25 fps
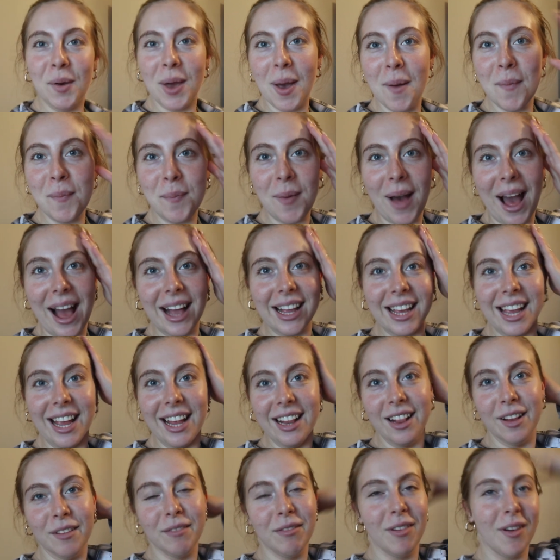We are back
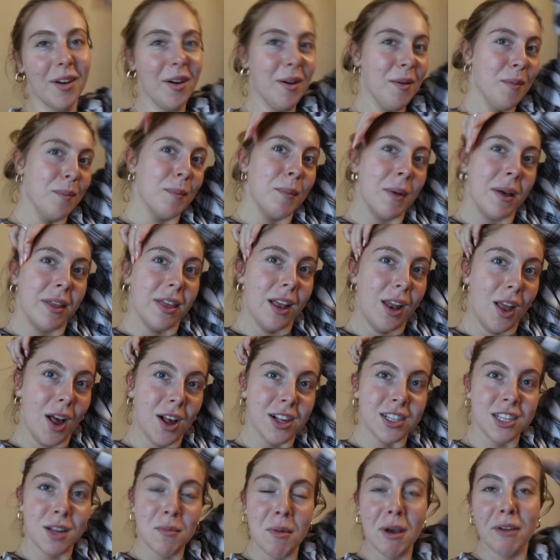in the room. The
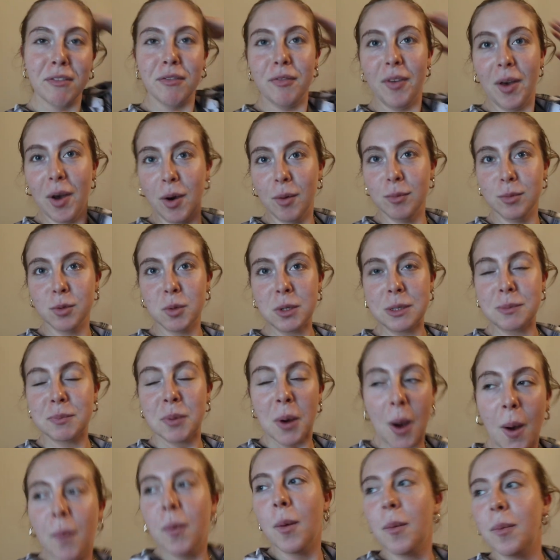last time I filmed was
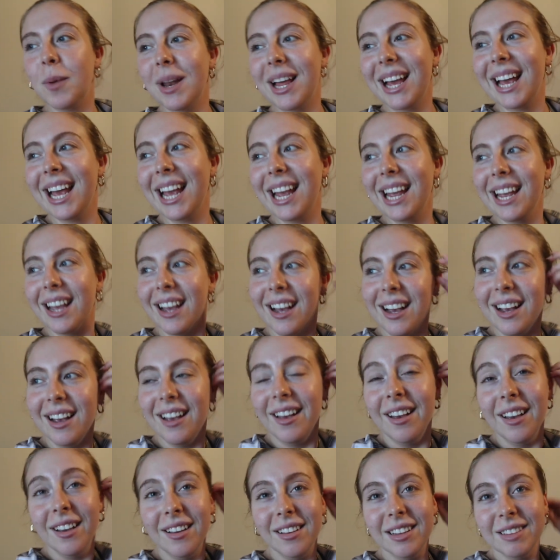probably
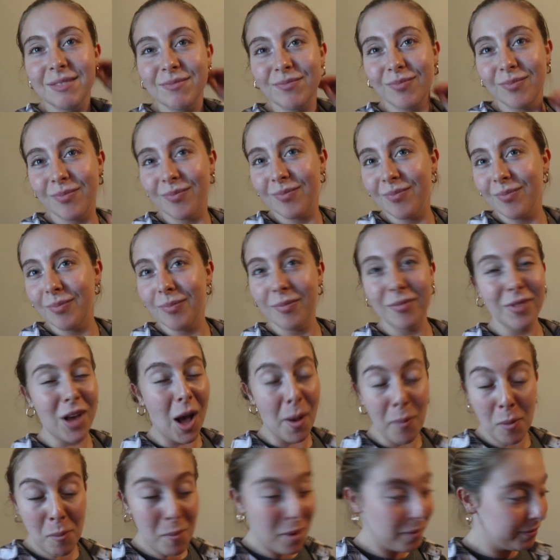a
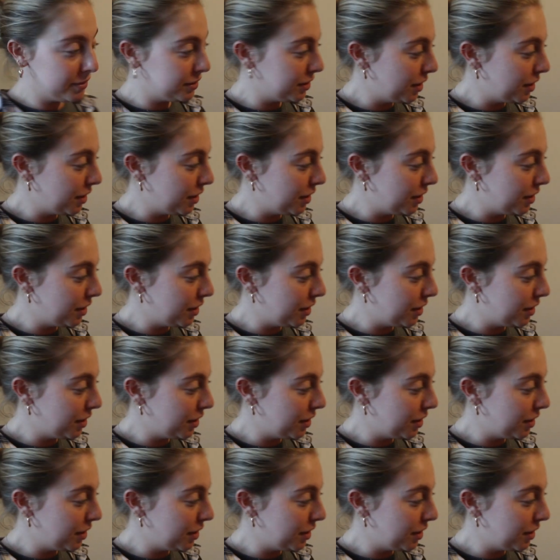couple months